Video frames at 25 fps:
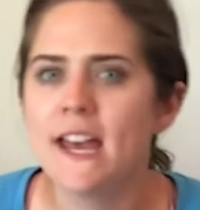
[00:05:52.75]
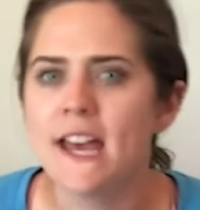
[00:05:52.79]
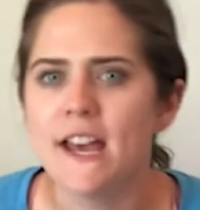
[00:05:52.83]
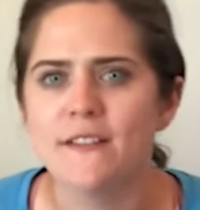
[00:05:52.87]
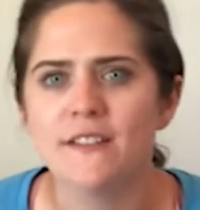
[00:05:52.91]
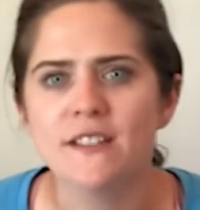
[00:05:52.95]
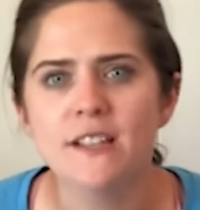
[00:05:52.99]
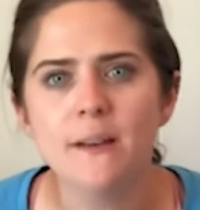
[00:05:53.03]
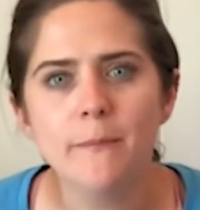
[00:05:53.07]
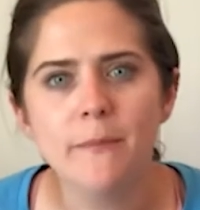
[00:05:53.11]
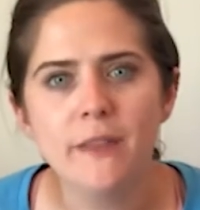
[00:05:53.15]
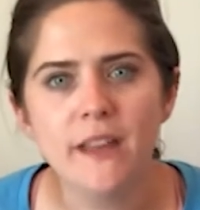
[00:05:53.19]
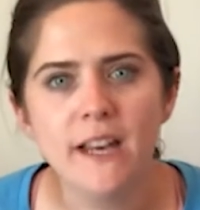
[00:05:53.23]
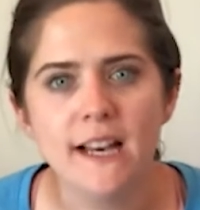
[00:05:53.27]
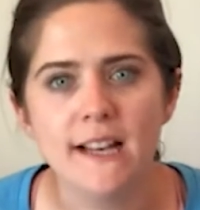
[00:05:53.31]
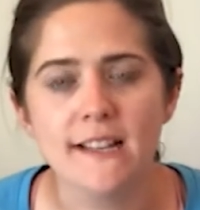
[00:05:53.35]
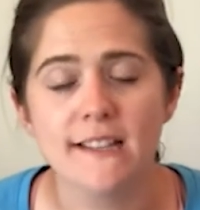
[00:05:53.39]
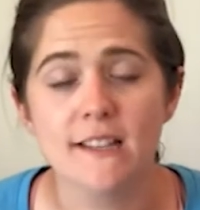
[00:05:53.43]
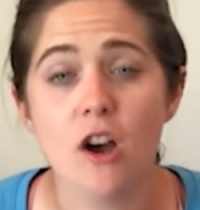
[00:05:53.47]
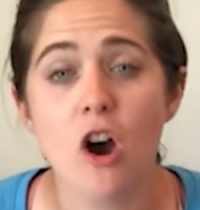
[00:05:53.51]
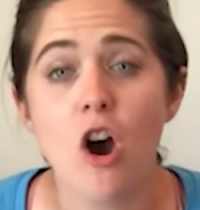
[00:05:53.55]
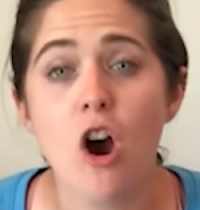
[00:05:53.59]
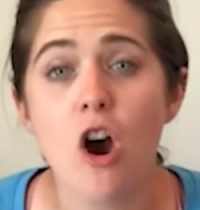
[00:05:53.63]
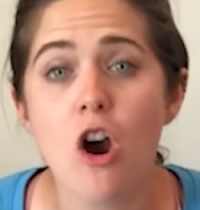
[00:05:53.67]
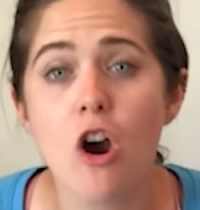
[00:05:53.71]
if something
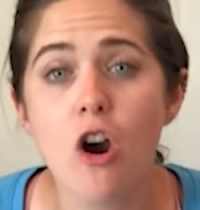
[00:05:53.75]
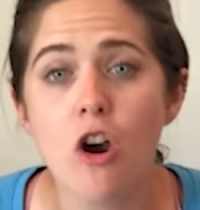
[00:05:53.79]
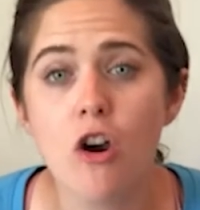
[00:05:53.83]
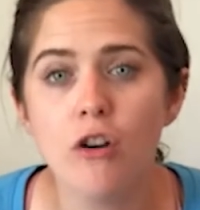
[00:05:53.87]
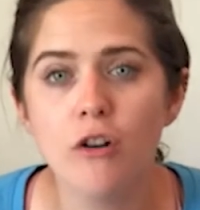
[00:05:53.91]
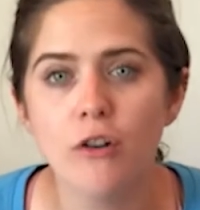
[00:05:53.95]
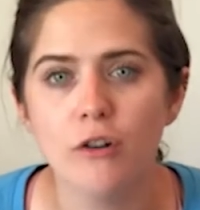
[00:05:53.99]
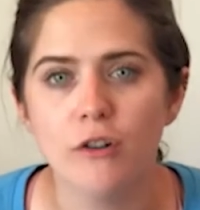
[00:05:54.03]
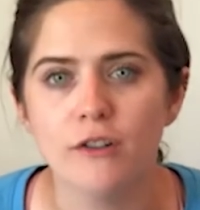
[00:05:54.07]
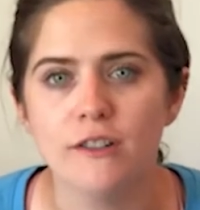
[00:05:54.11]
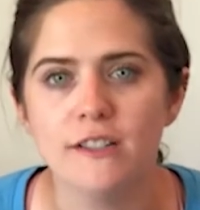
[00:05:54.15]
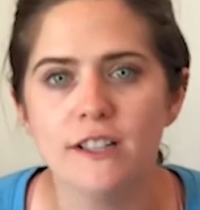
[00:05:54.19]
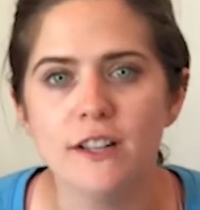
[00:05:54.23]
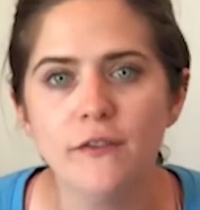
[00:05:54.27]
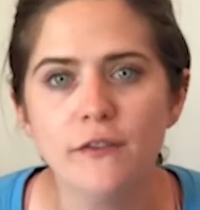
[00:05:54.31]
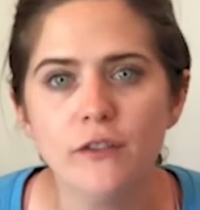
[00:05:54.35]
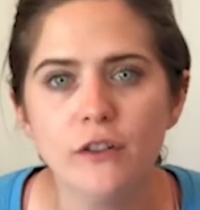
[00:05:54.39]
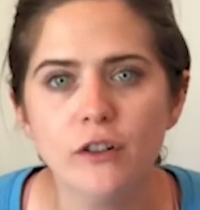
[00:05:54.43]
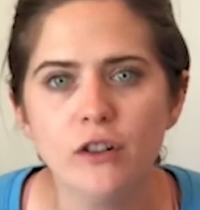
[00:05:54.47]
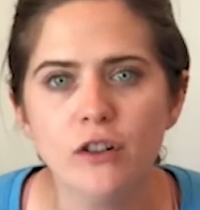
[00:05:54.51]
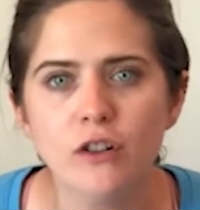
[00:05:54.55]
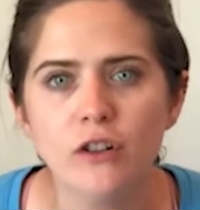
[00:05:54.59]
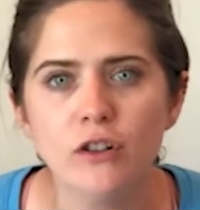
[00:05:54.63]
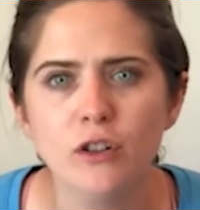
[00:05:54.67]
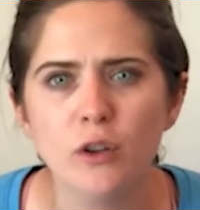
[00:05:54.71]
is hard or
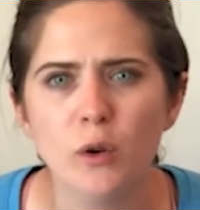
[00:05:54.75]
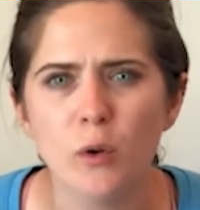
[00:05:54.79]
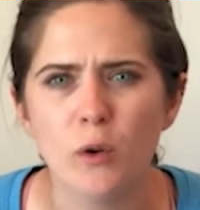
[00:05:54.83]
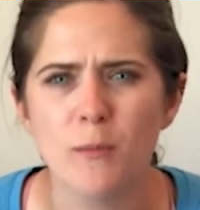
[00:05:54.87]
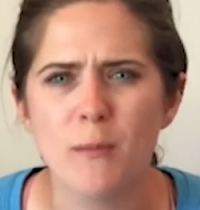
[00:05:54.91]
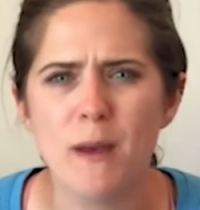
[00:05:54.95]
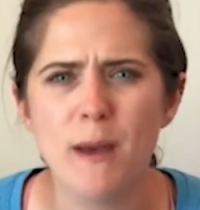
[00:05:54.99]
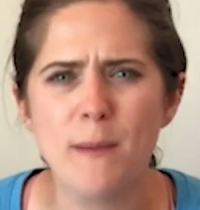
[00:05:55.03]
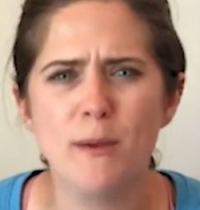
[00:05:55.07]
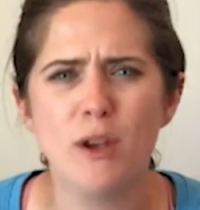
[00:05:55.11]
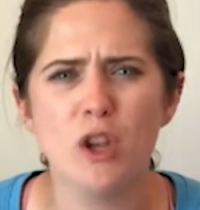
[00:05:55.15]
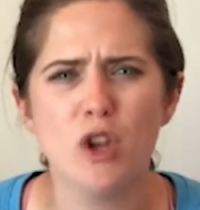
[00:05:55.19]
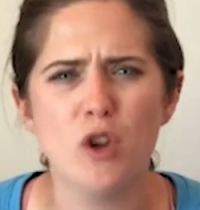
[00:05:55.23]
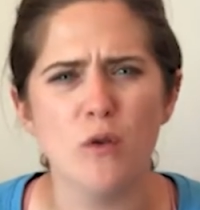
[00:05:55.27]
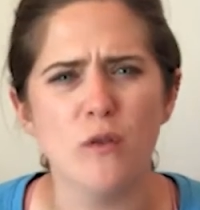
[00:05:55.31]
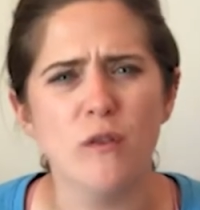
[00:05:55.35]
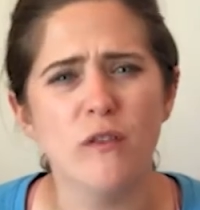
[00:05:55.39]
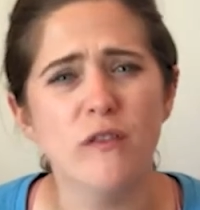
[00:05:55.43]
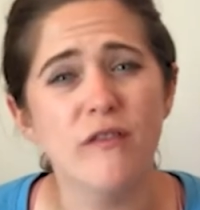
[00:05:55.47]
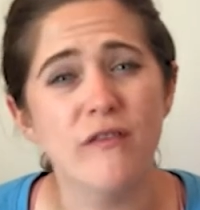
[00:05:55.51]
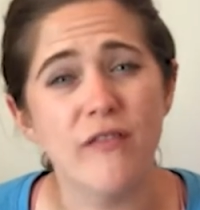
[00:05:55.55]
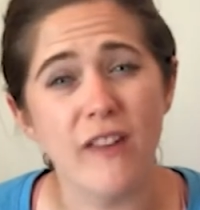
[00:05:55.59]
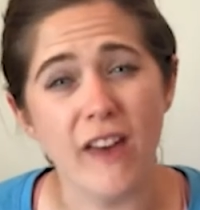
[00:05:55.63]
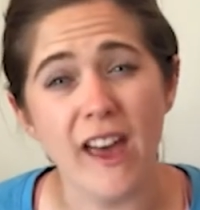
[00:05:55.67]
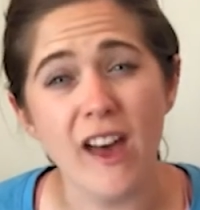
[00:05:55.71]
difficult, or maybe you
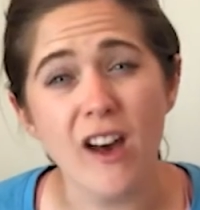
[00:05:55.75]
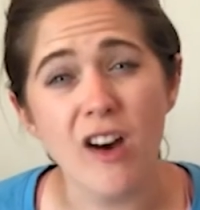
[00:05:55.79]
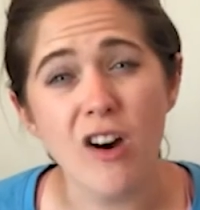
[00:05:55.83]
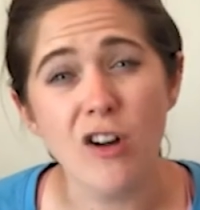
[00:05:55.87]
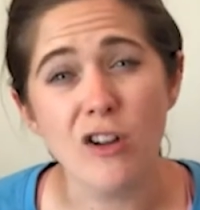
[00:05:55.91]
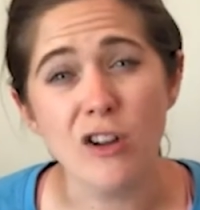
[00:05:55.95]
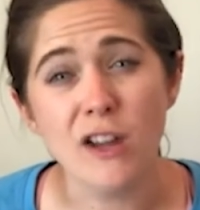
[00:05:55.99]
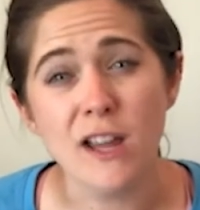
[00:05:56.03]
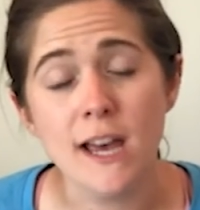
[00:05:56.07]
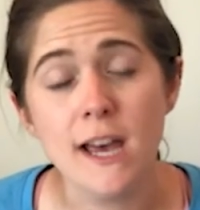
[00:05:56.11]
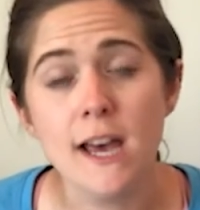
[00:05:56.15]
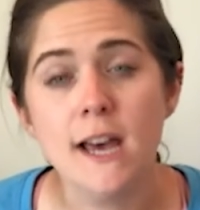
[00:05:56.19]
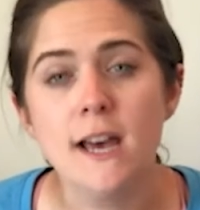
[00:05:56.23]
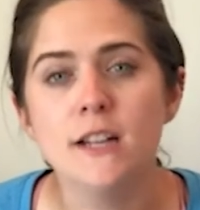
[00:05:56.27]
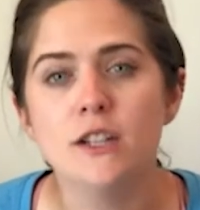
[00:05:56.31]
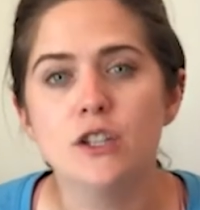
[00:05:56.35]
fail,